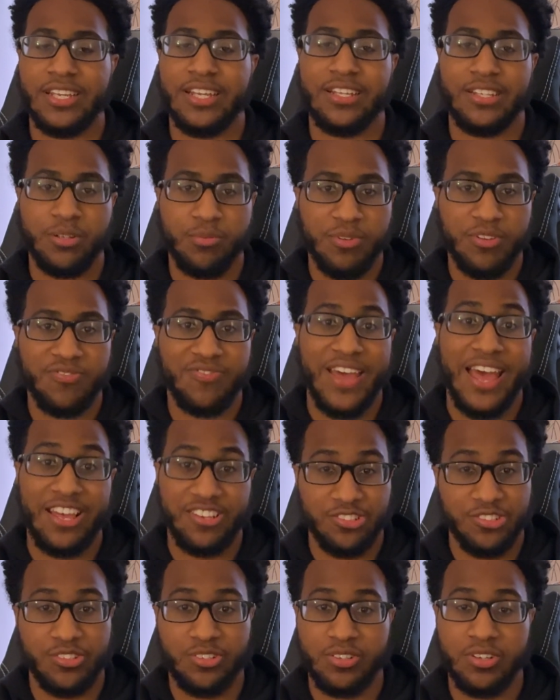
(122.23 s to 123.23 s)
and a little bit
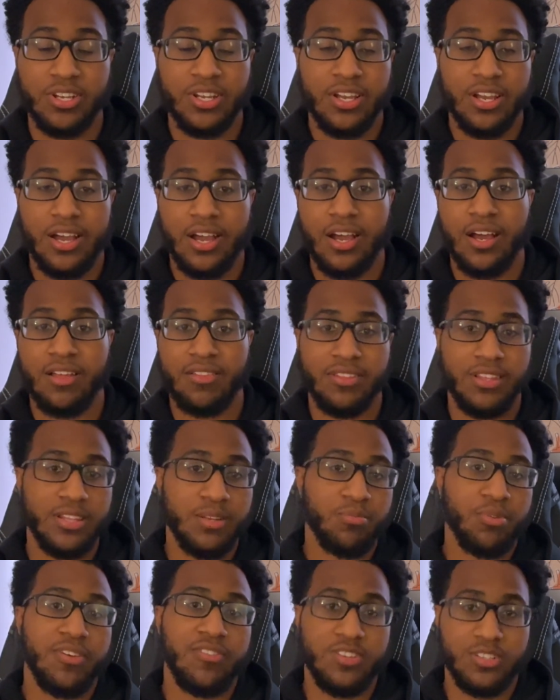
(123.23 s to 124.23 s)
faster than
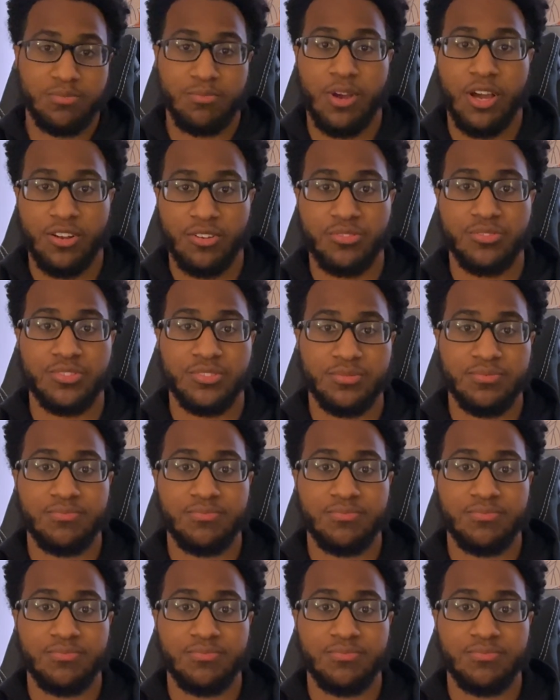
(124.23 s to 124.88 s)
the previous models.